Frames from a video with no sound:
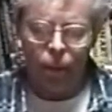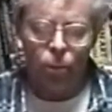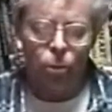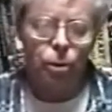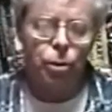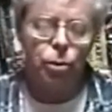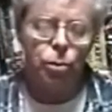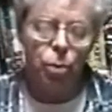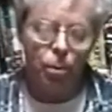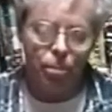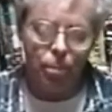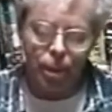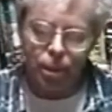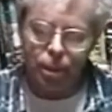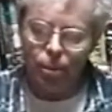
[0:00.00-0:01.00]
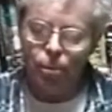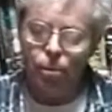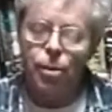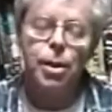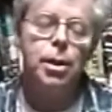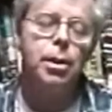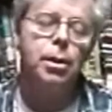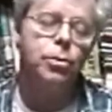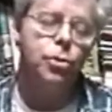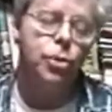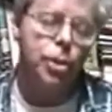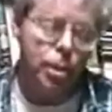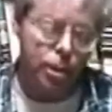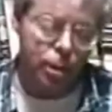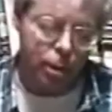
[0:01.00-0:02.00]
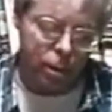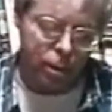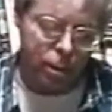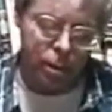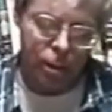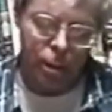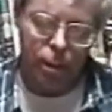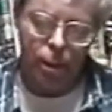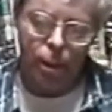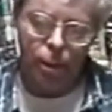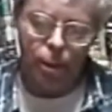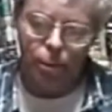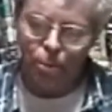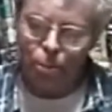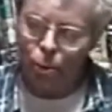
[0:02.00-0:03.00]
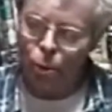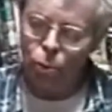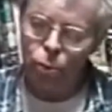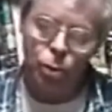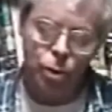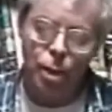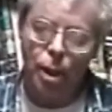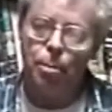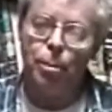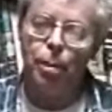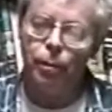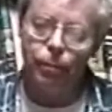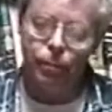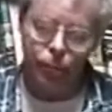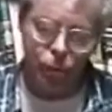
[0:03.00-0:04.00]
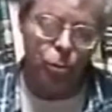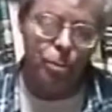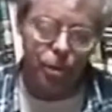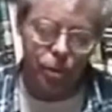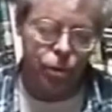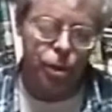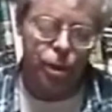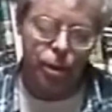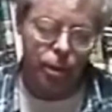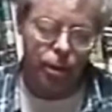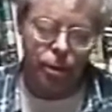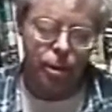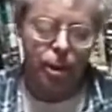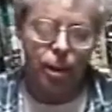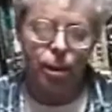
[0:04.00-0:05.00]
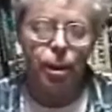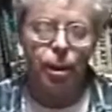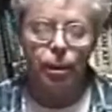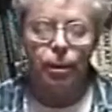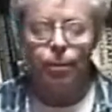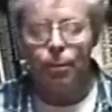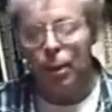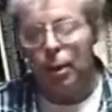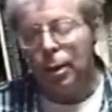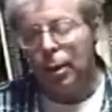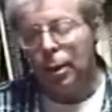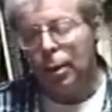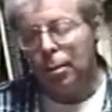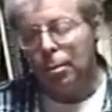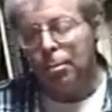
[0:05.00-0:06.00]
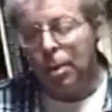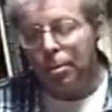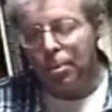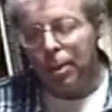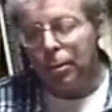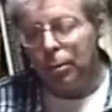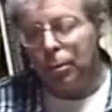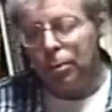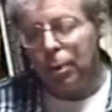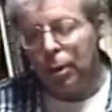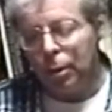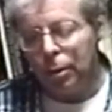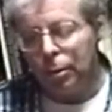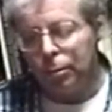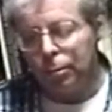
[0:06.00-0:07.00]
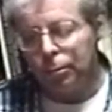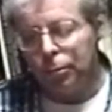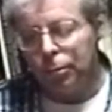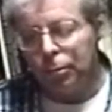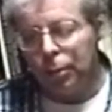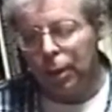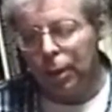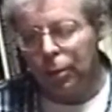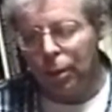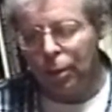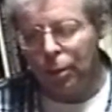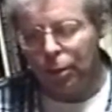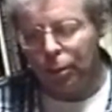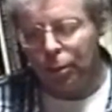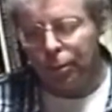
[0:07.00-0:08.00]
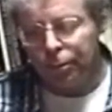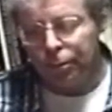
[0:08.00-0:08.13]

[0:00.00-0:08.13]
which is what makes him the genius, the prototype of human genius, I think, maybe Leonardo.